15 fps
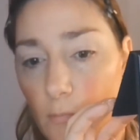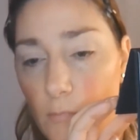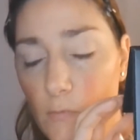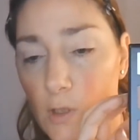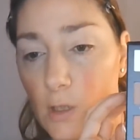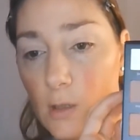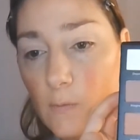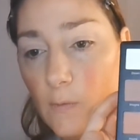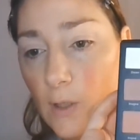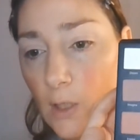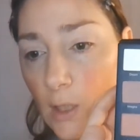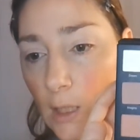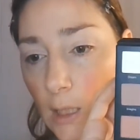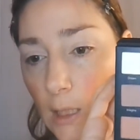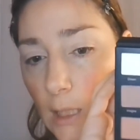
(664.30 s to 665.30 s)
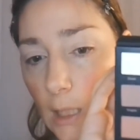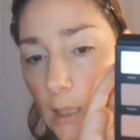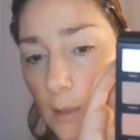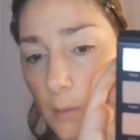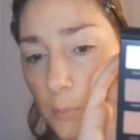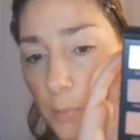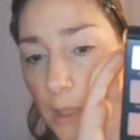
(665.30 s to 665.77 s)
It's very kind
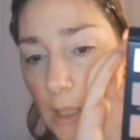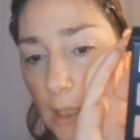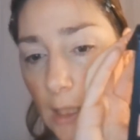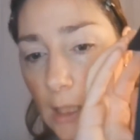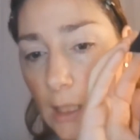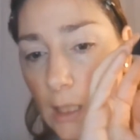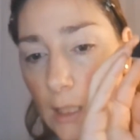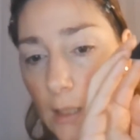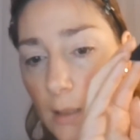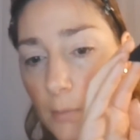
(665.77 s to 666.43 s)
of pinky